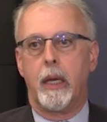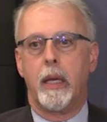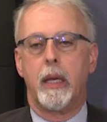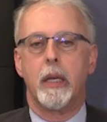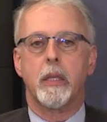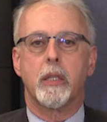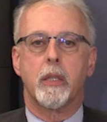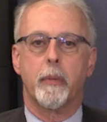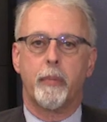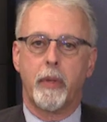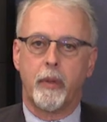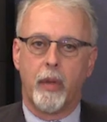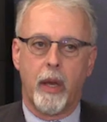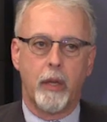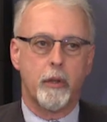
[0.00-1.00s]
is the
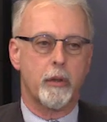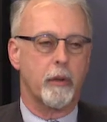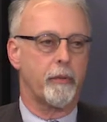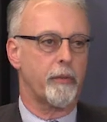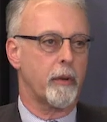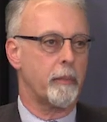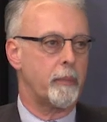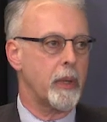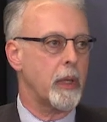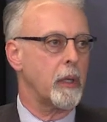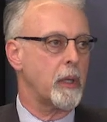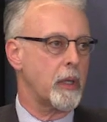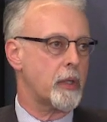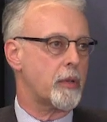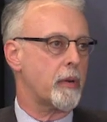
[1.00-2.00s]
potential for
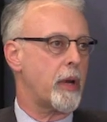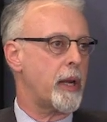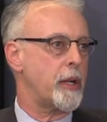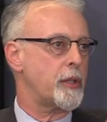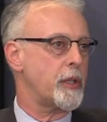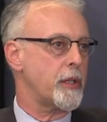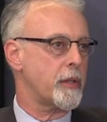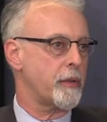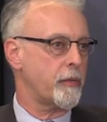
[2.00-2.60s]
building strategies